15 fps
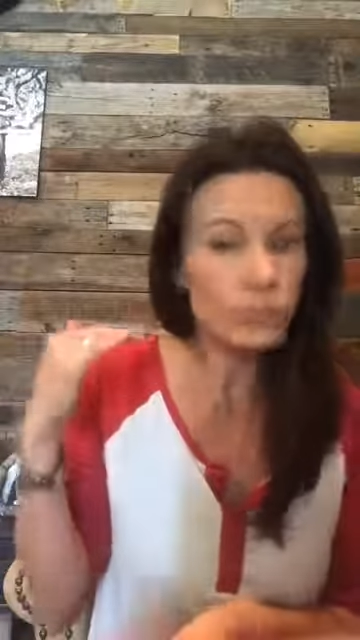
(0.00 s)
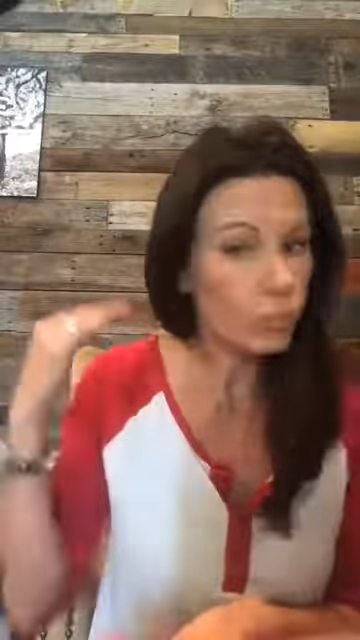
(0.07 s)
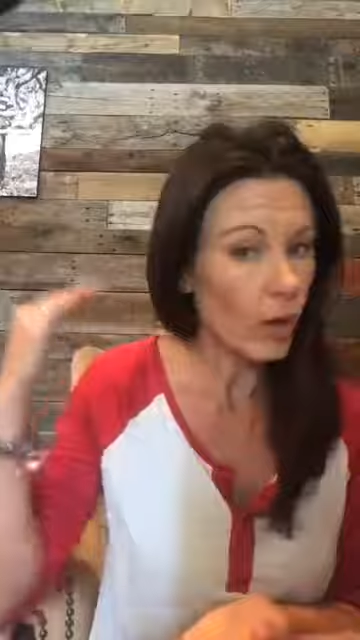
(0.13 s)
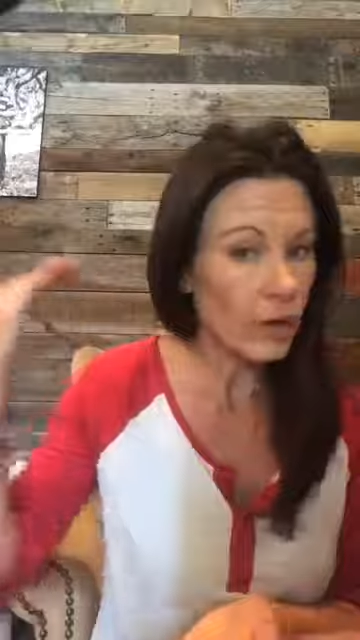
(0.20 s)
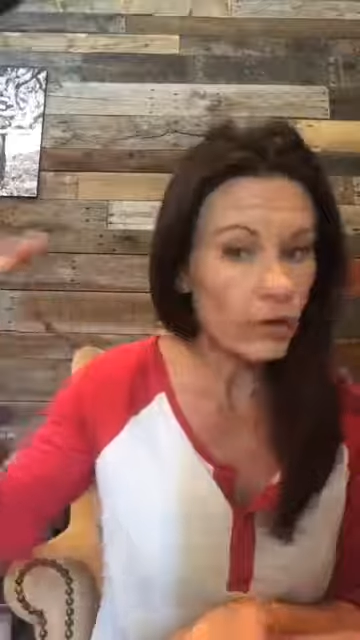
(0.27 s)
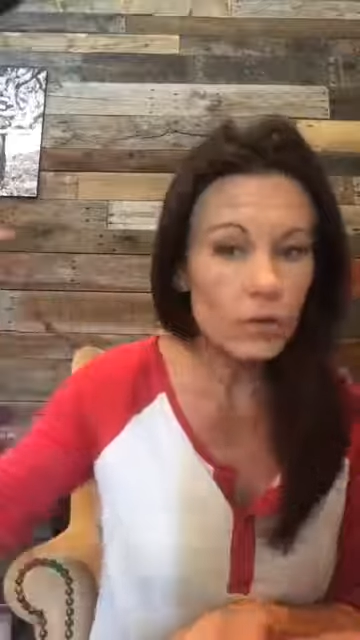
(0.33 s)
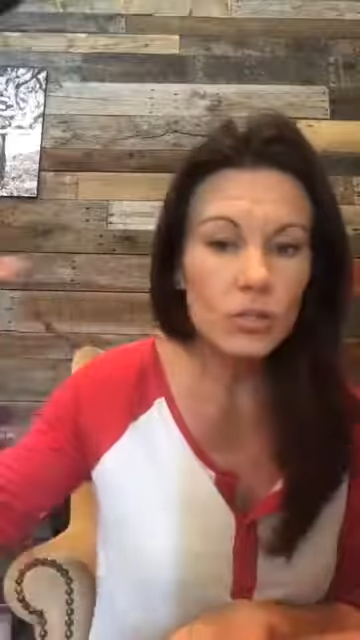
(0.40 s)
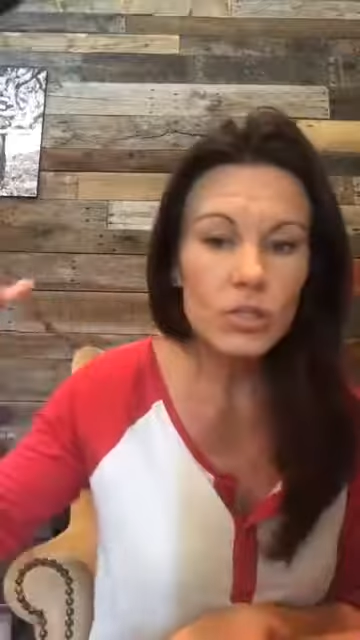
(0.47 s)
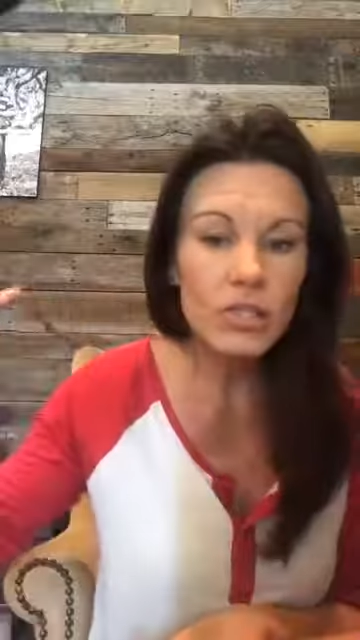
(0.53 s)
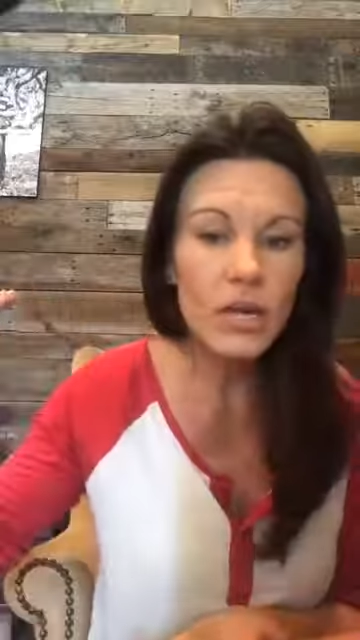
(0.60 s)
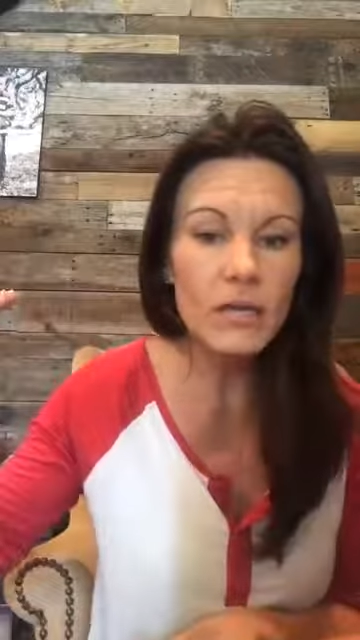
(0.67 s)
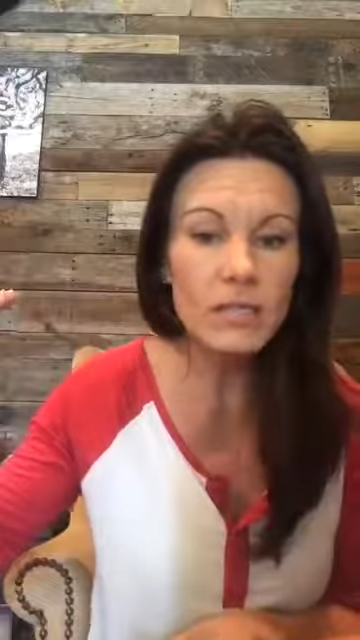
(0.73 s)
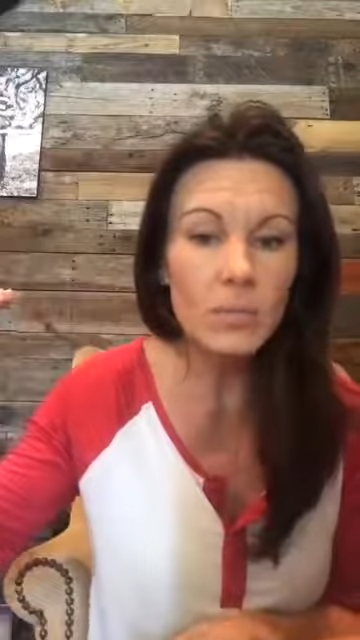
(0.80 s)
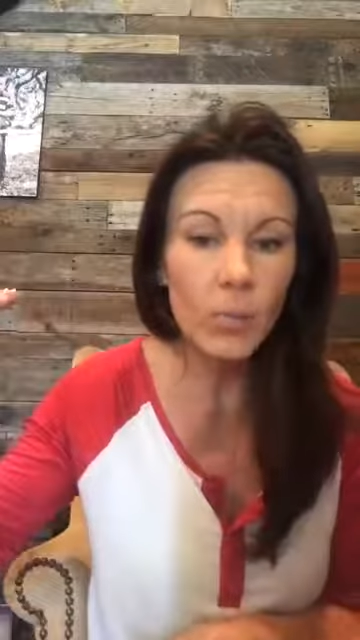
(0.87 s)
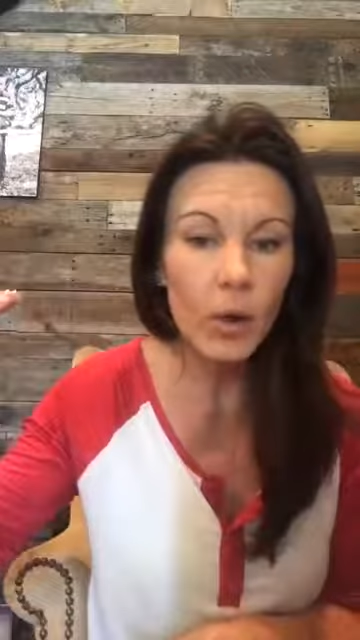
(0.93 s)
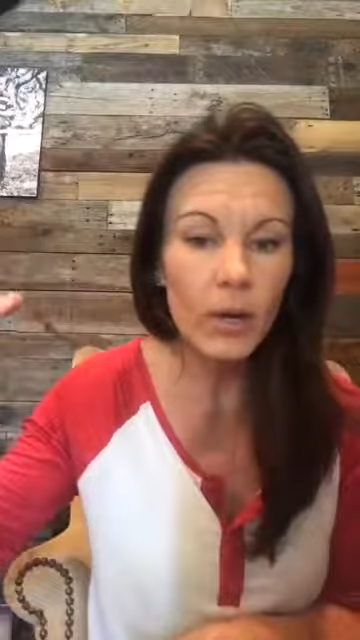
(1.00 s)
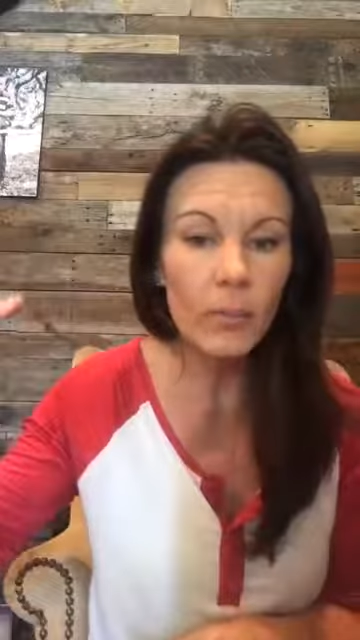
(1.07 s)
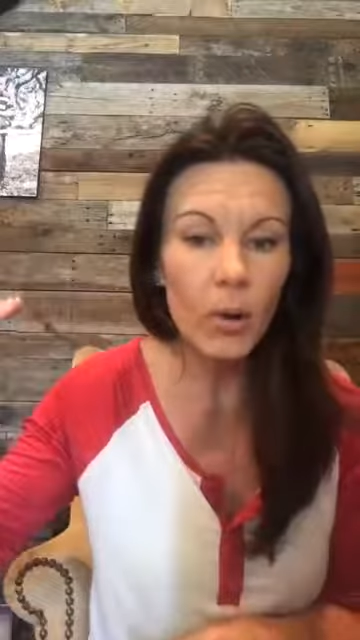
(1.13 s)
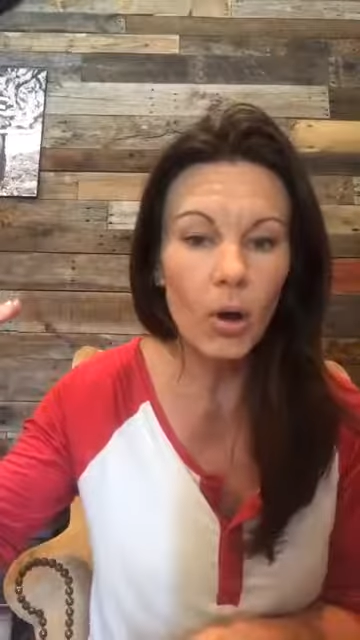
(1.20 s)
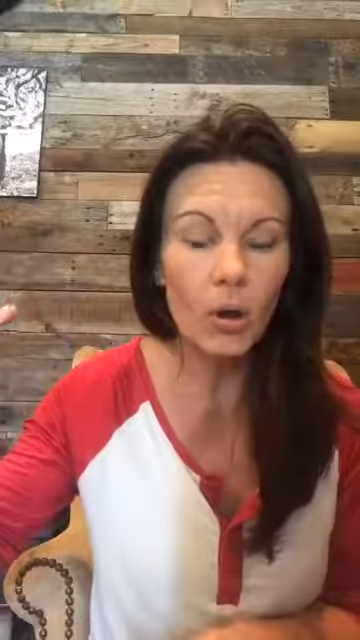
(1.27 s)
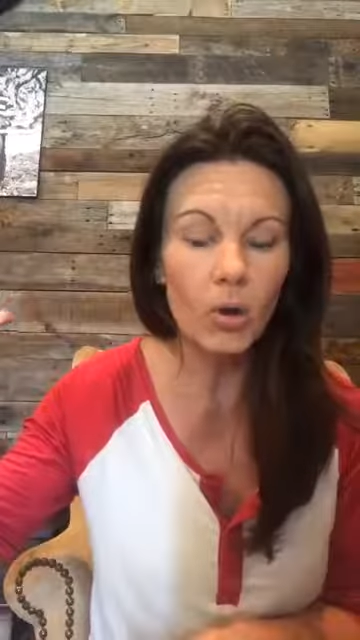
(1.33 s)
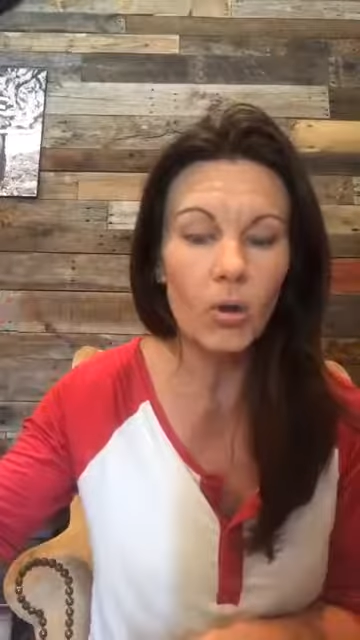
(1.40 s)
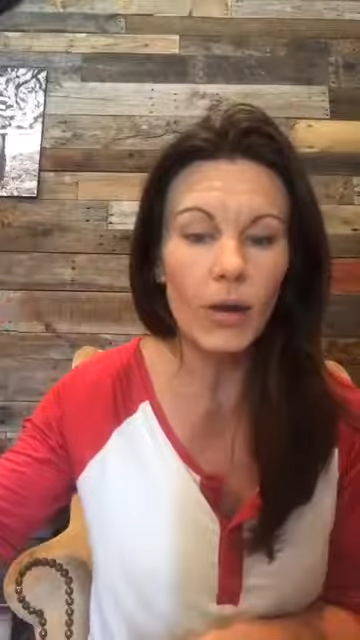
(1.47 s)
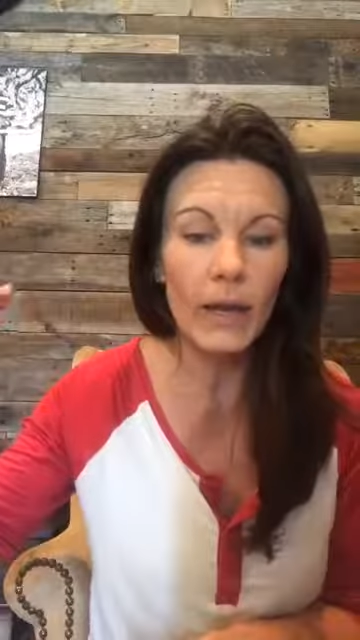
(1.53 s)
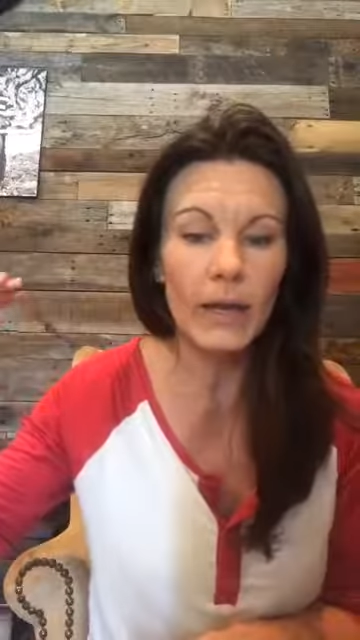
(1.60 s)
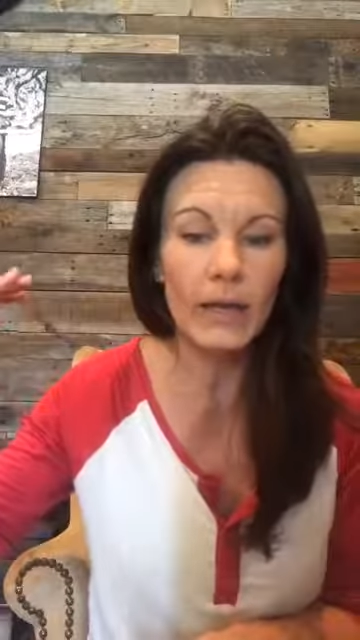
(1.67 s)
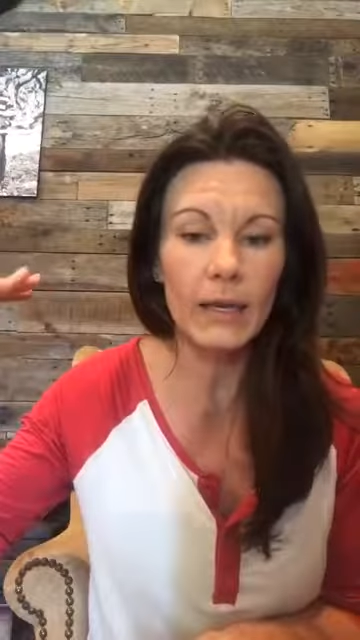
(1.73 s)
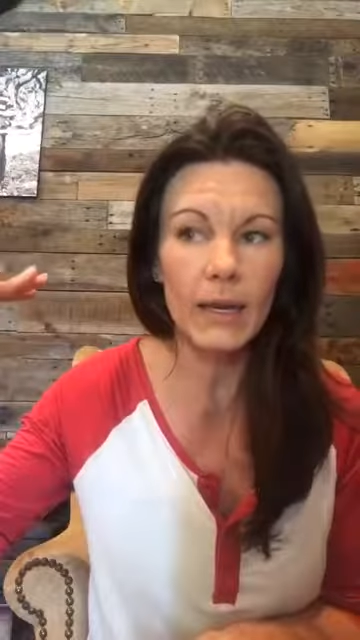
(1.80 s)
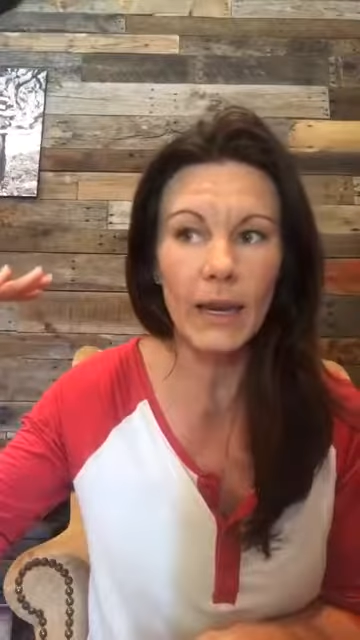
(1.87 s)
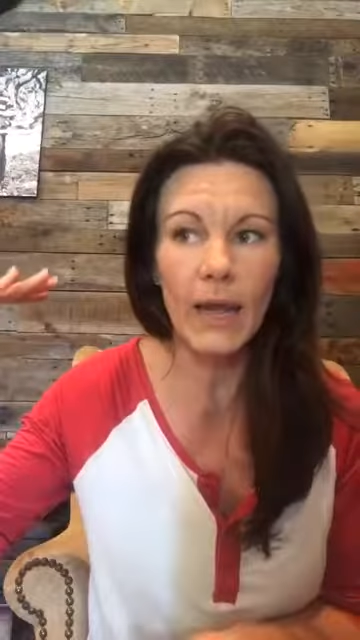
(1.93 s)
regular size spray bottle
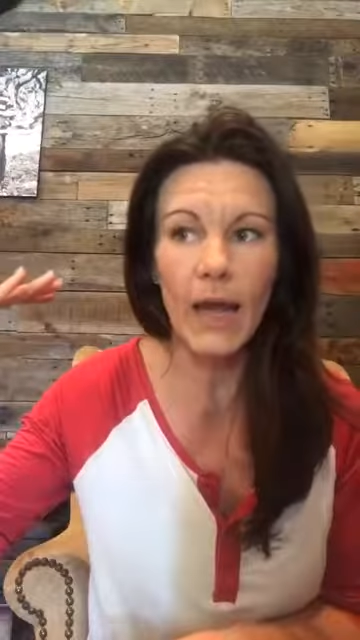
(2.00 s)
and